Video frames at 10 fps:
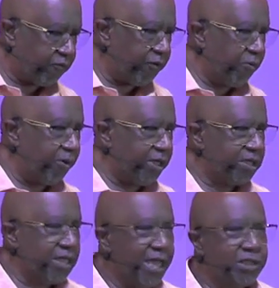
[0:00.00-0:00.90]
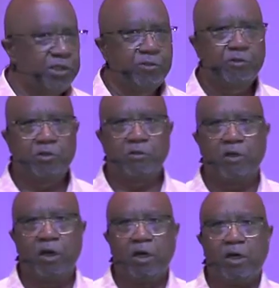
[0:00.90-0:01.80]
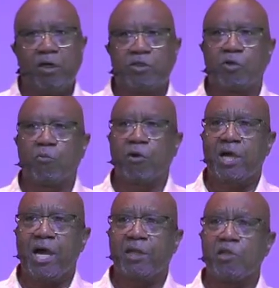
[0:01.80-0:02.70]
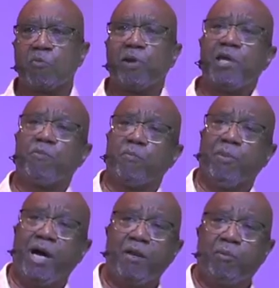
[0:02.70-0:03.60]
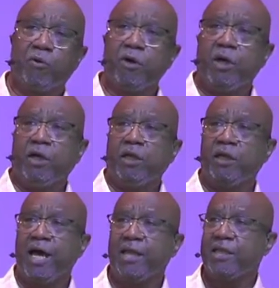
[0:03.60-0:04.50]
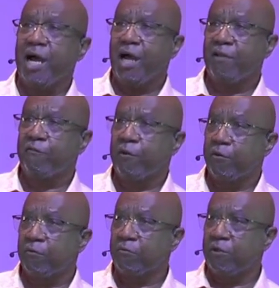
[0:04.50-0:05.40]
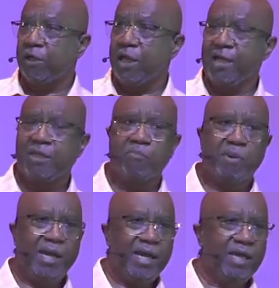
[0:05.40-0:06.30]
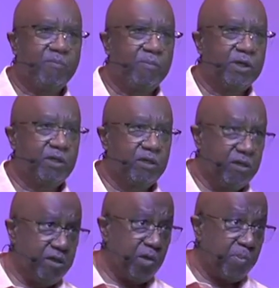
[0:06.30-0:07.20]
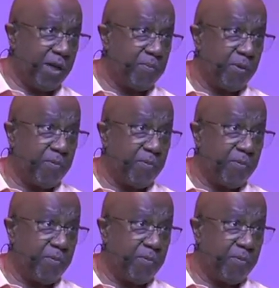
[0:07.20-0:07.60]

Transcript: few weeks is ask you to, to work out of your paper Bible, not the iPhone, not the pad, but your paper